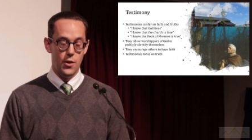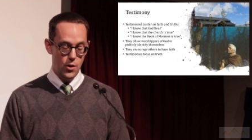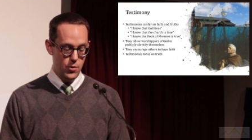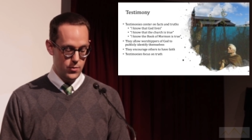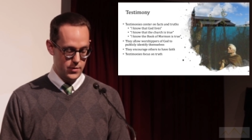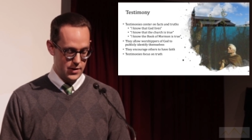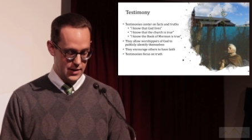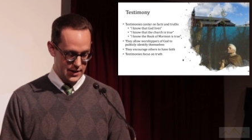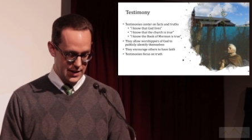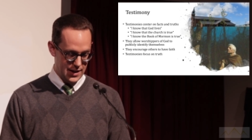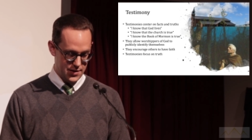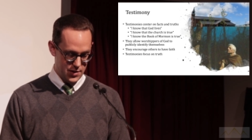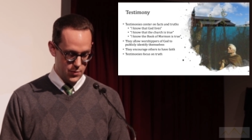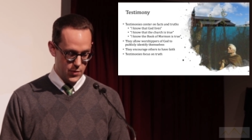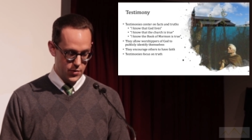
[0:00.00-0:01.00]
their own
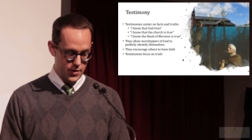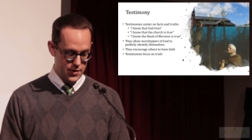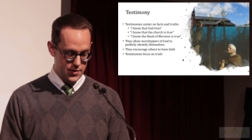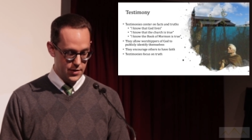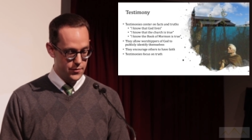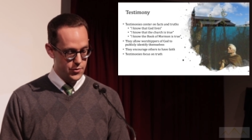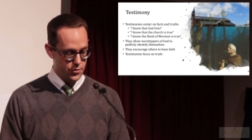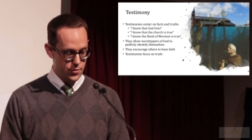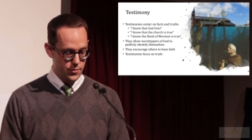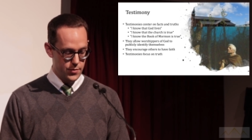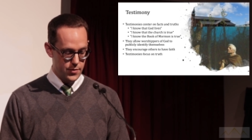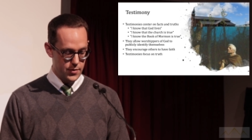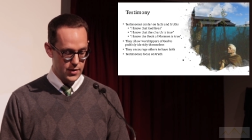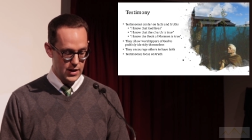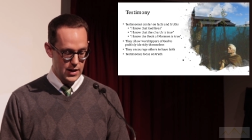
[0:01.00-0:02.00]
testimonies of
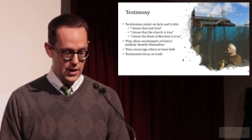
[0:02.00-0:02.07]
truth.